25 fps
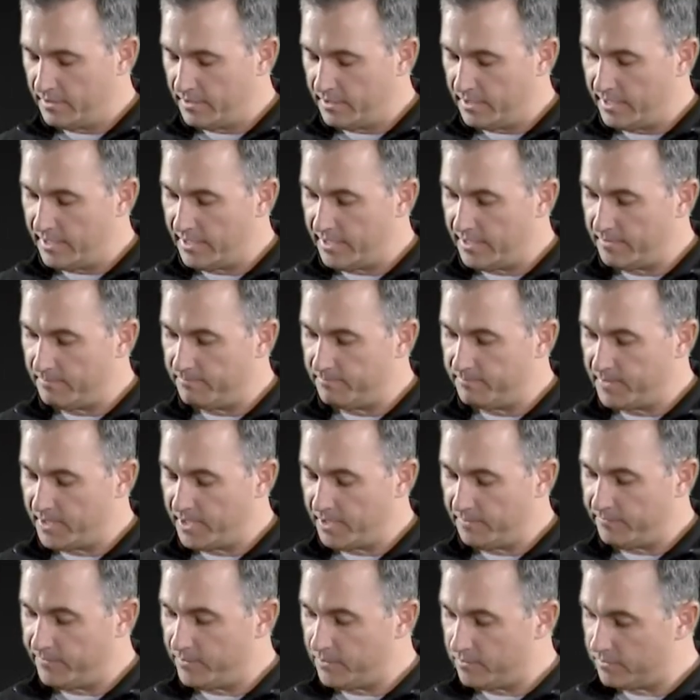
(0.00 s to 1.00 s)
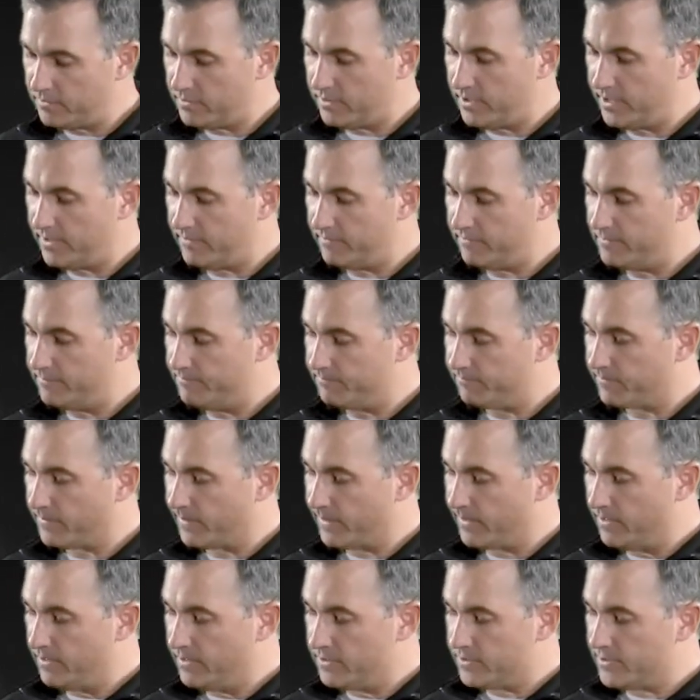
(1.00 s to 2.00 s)
uh, infield glove.
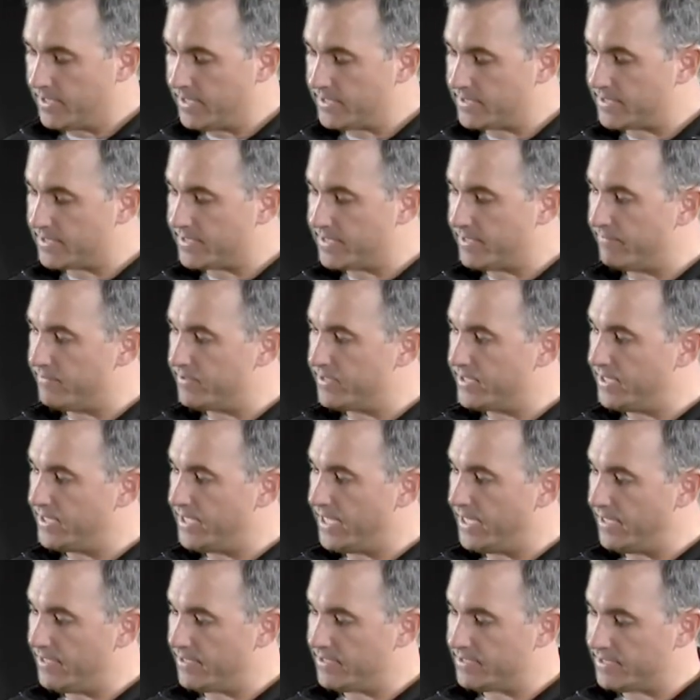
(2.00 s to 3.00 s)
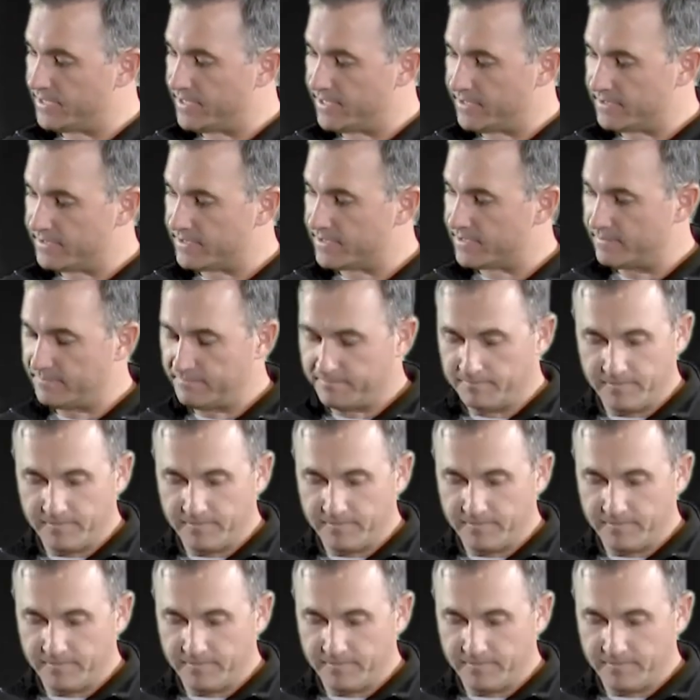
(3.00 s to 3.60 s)
So that's a 1786.